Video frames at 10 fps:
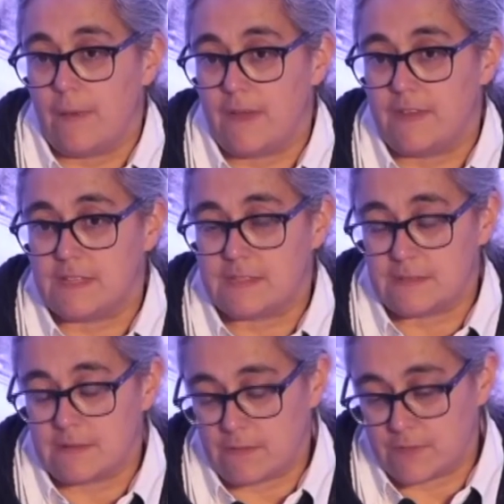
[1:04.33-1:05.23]
And this
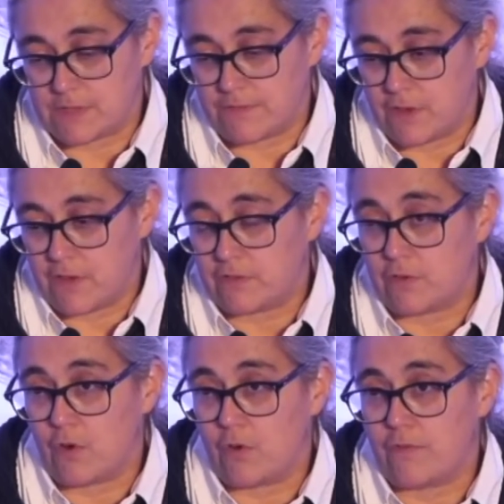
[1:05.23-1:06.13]
was the
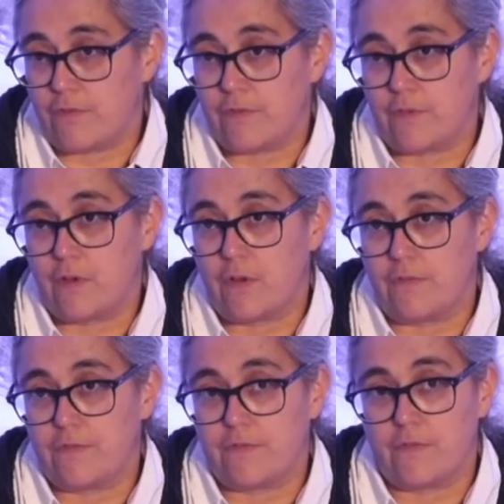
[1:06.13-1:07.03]
first of
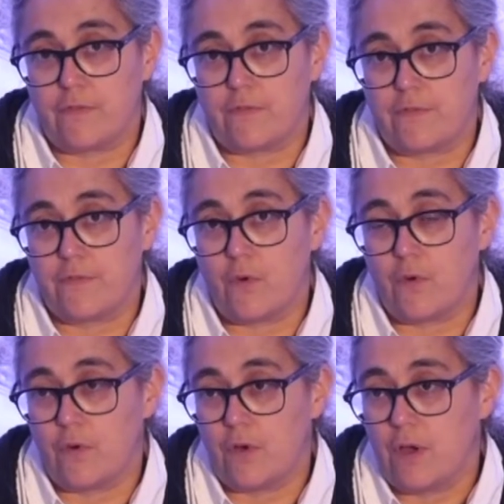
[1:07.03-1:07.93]
four.